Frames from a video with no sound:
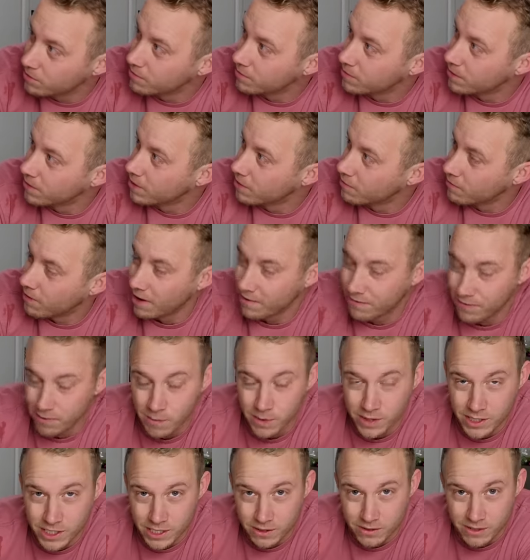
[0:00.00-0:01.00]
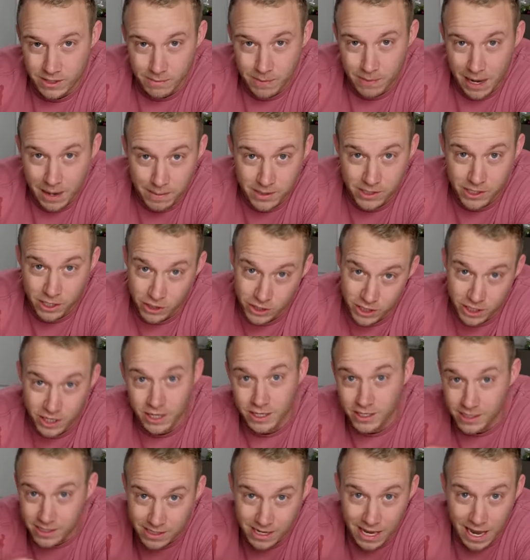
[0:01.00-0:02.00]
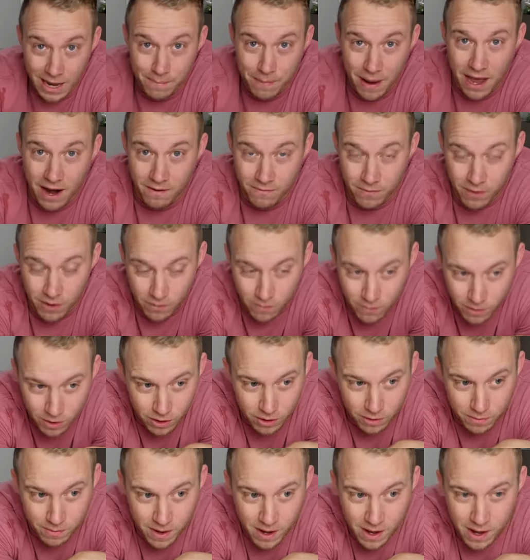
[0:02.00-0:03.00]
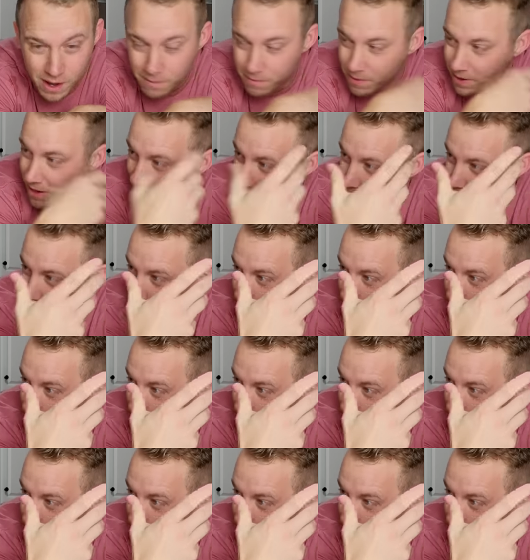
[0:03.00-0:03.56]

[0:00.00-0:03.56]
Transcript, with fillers: Yeah. Right, from when she was a baby so she couldn't escape out of her room. But now I'm